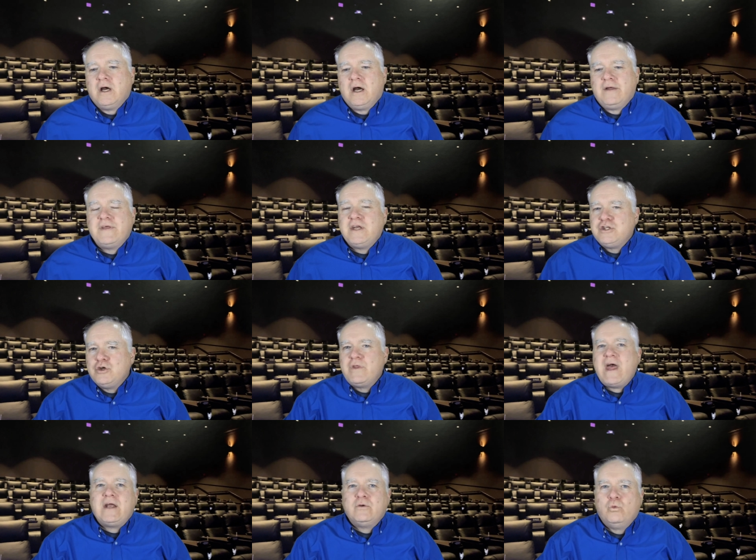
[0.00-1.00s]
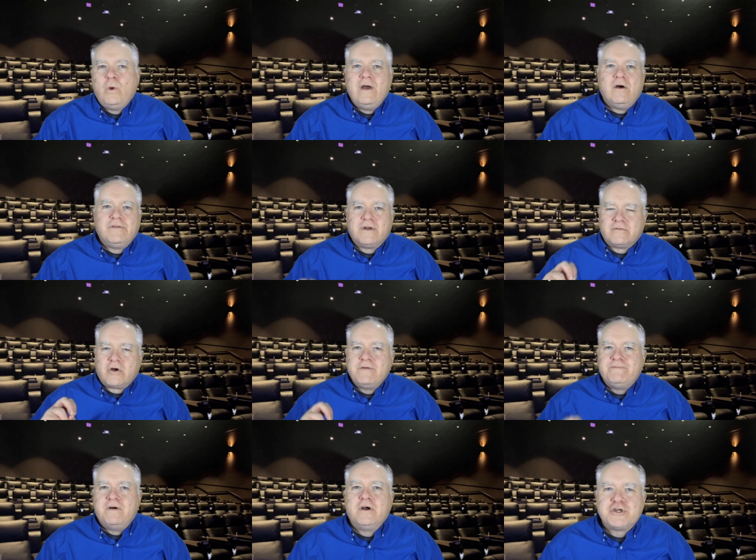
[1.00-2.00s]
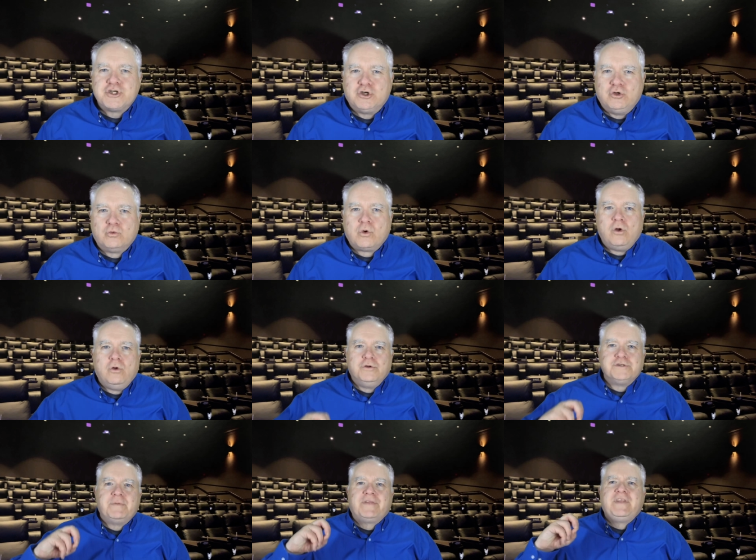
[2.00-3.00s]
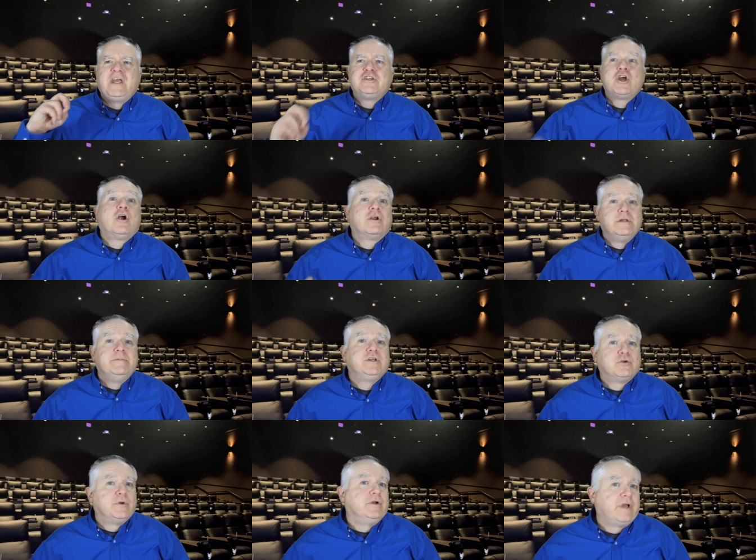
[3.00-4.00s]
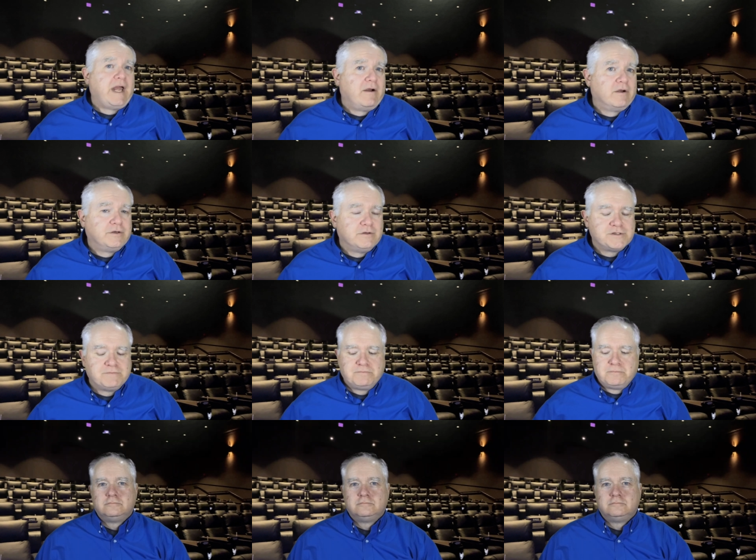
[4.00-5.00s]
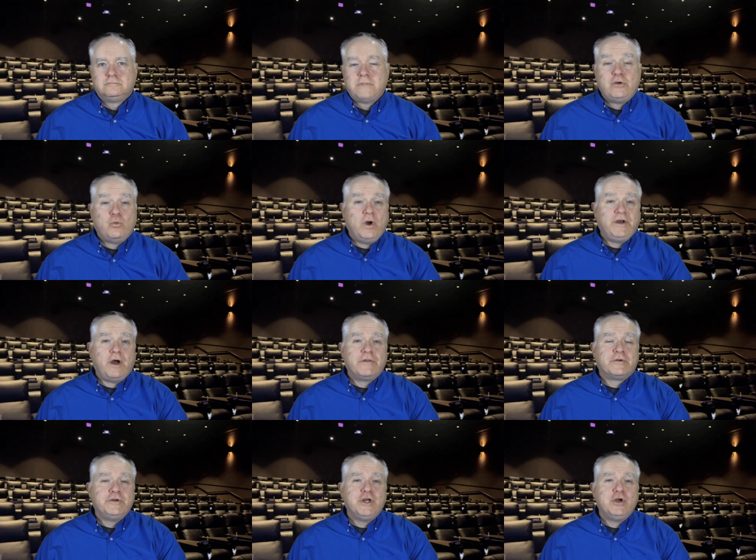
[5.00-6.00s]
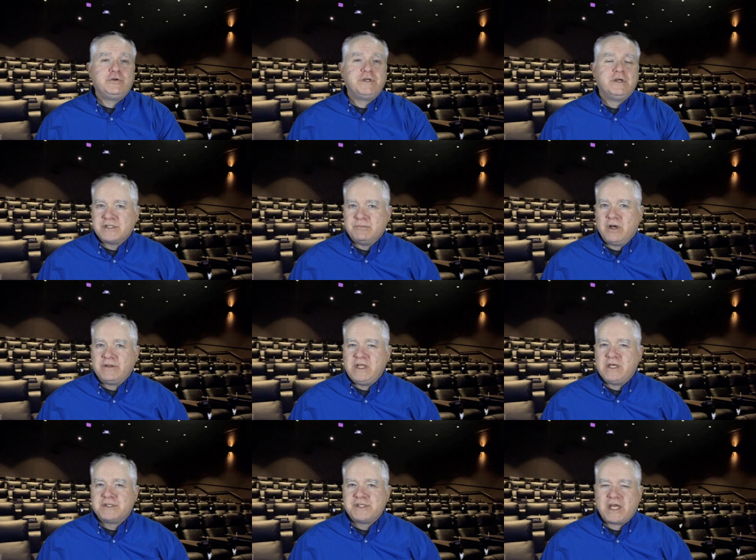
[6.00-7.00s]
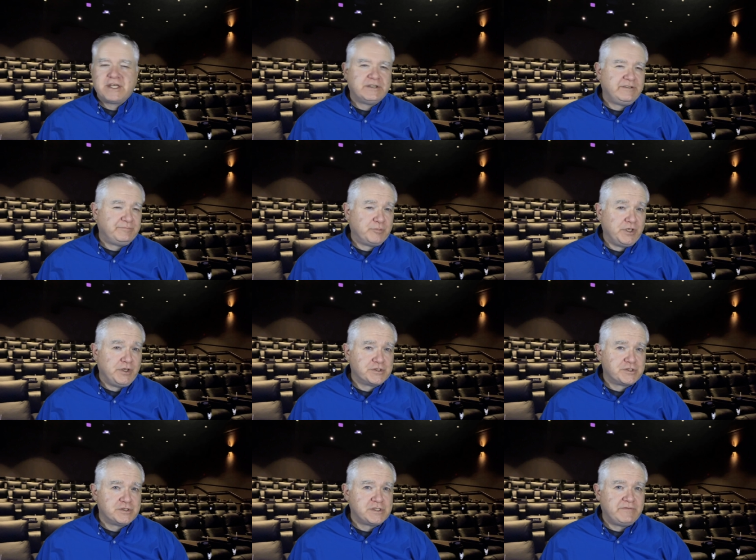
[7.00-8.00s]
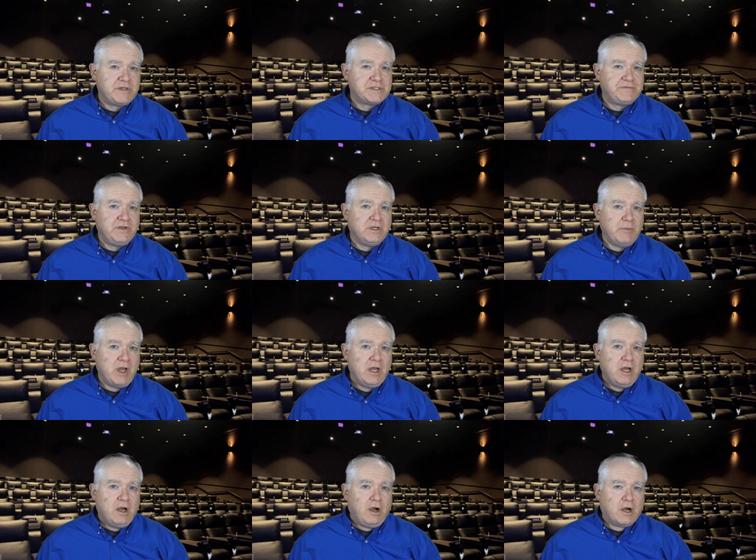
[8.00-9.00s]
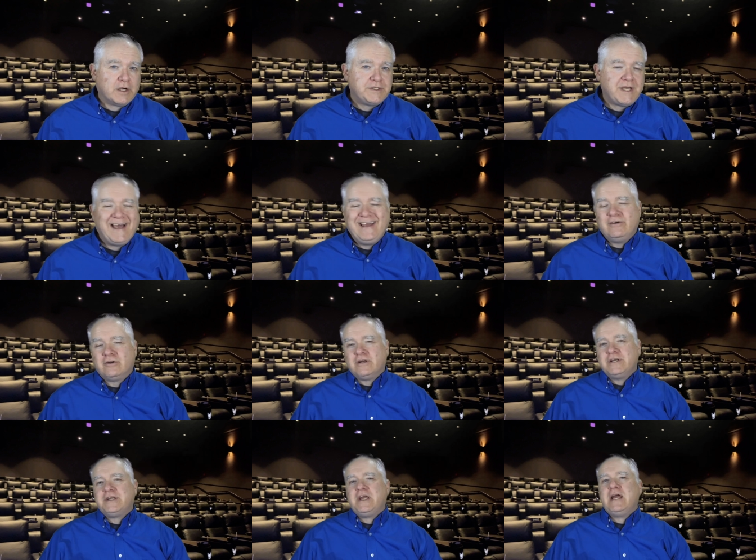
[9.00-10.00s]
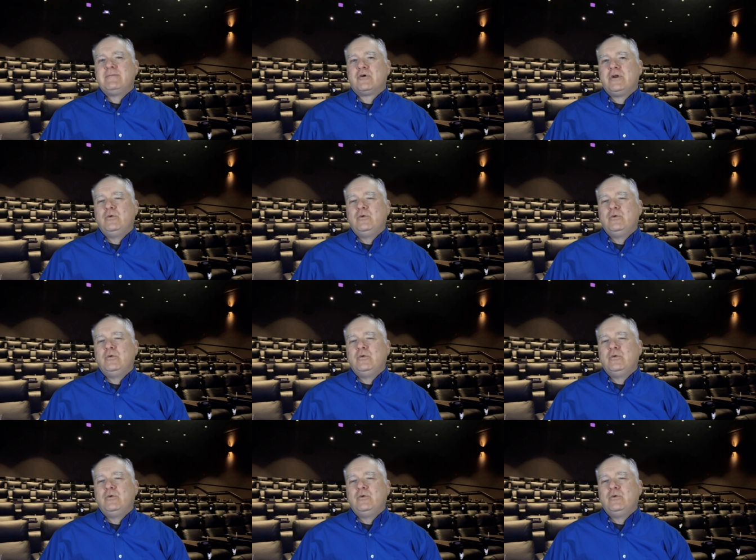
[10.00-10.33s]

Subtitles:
they do that well. They're very functional roles, but they turn them into real characters. And one other note, among the executive producers of this film are Tyler and Cameron